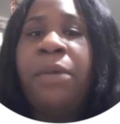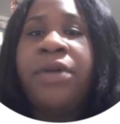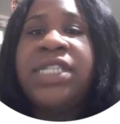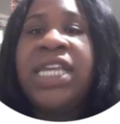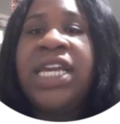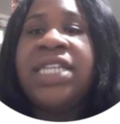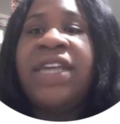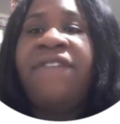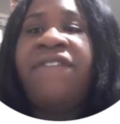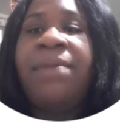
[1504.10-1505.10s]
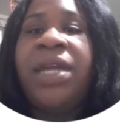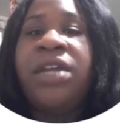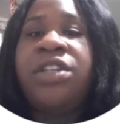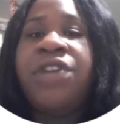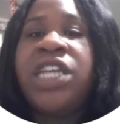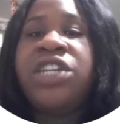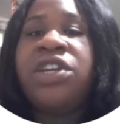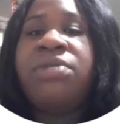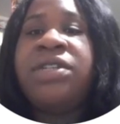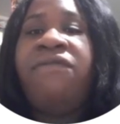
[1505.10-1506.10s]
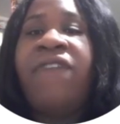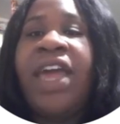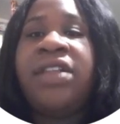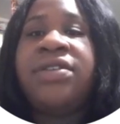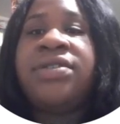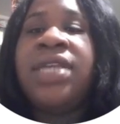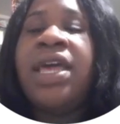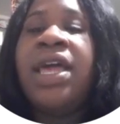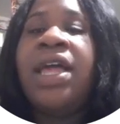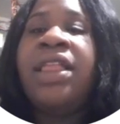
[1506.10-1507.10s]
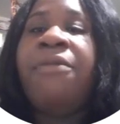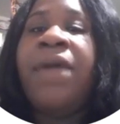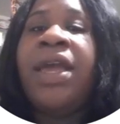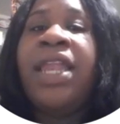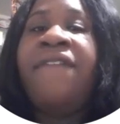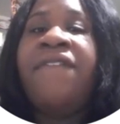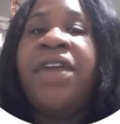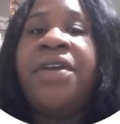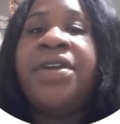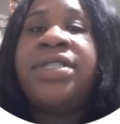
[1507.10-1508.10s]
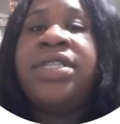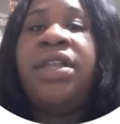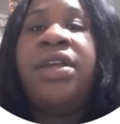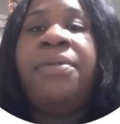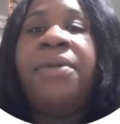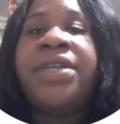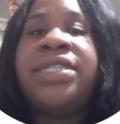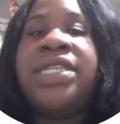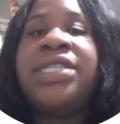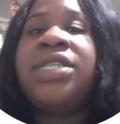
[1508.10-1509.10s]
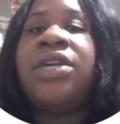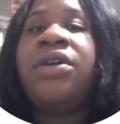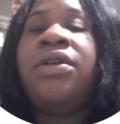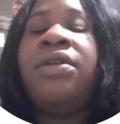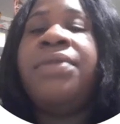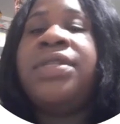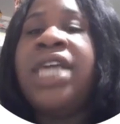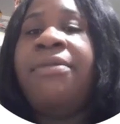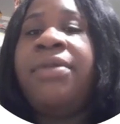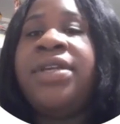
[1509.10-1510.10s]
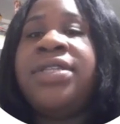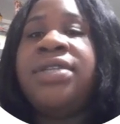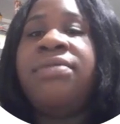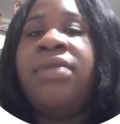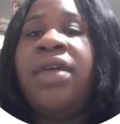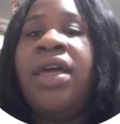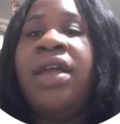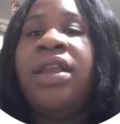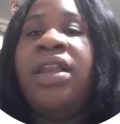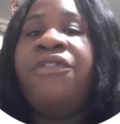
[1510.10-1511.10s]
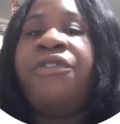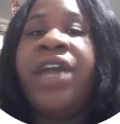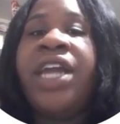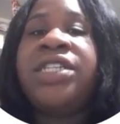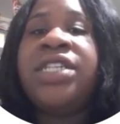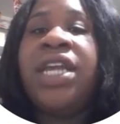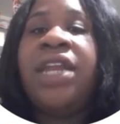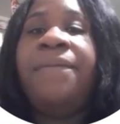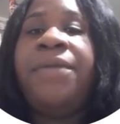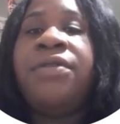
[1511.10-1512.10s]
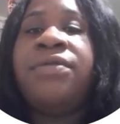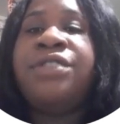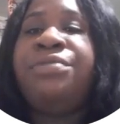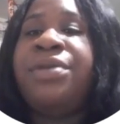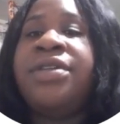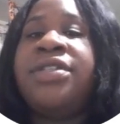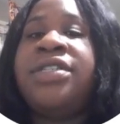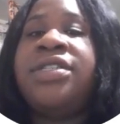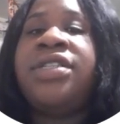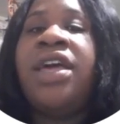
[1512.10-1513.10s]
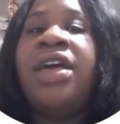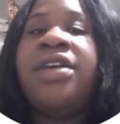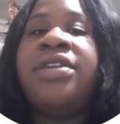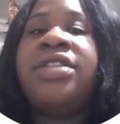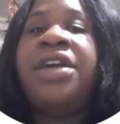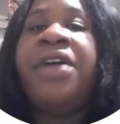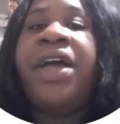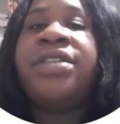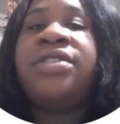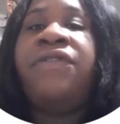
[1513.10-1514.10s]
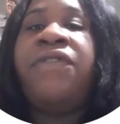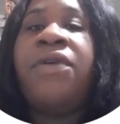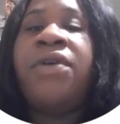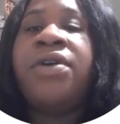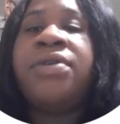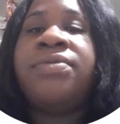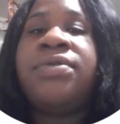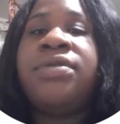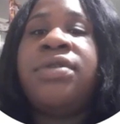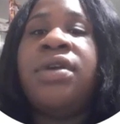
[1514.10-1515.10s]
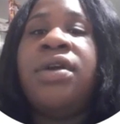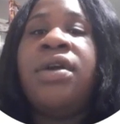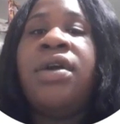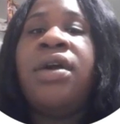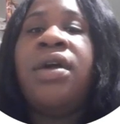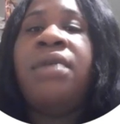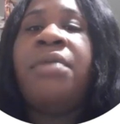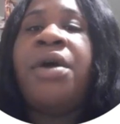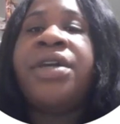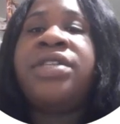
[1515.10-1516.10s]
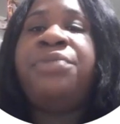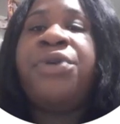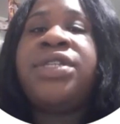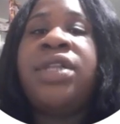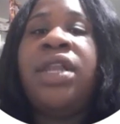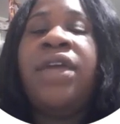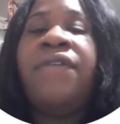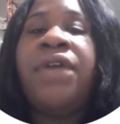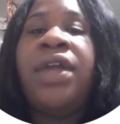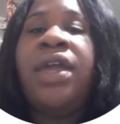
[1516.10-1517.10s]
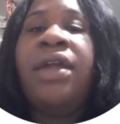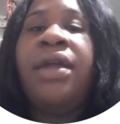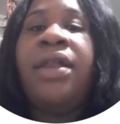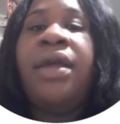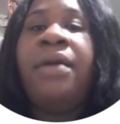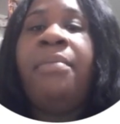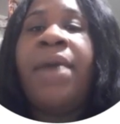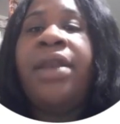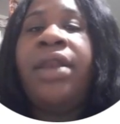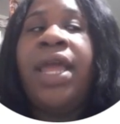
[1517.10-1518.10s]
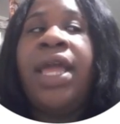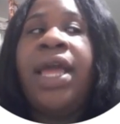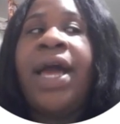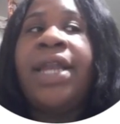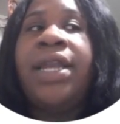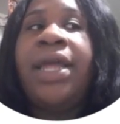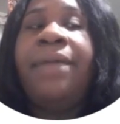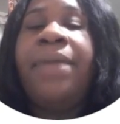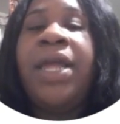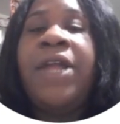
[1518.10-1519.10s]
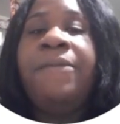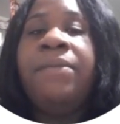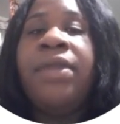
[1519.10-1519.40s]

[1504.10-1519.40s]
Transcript: protein is a family of transcription factors that regulate various cellular processes, including metabolism, the differentiation, and immune responses. Certain isoforms are expressed in the liver and can modulate IDLA B.